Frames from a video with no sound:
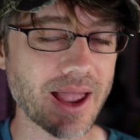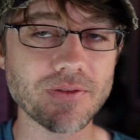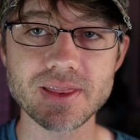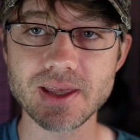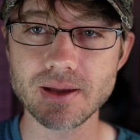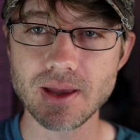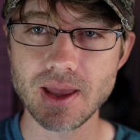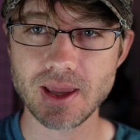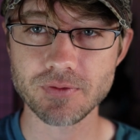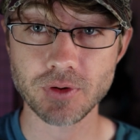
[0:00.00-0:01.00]
Everything
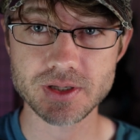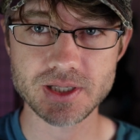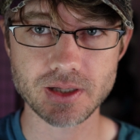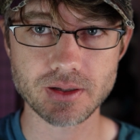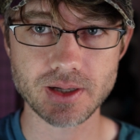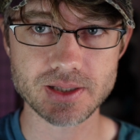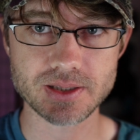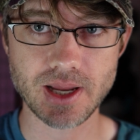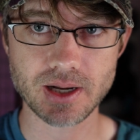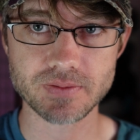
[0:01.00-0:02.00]
in Frontier is
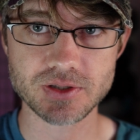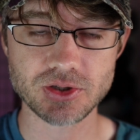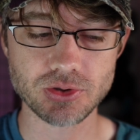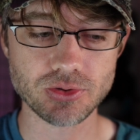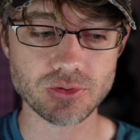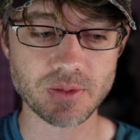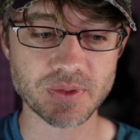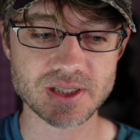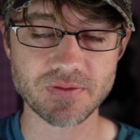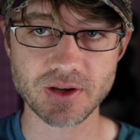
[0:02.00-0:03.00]
native to the
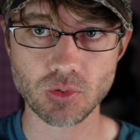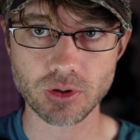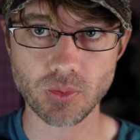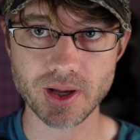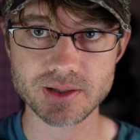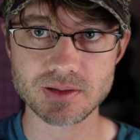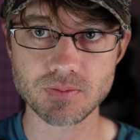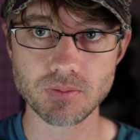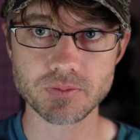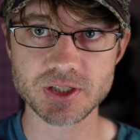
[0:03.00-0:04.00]
Pacific Northwest,
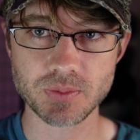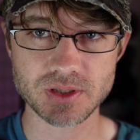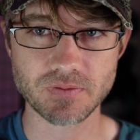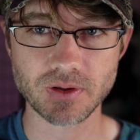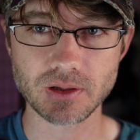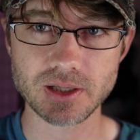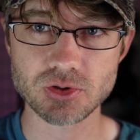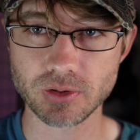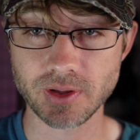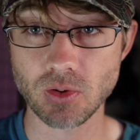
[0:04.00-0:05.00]
specifically
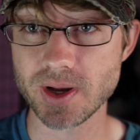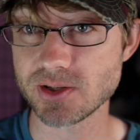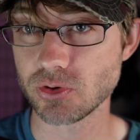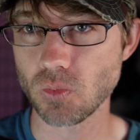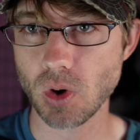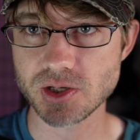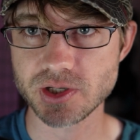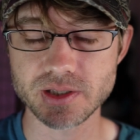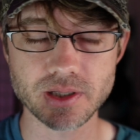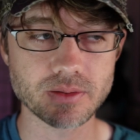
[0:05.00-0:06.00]
sort of like Western
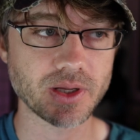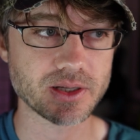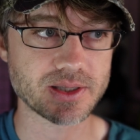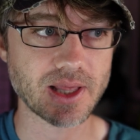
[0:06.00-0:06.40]
Washington, because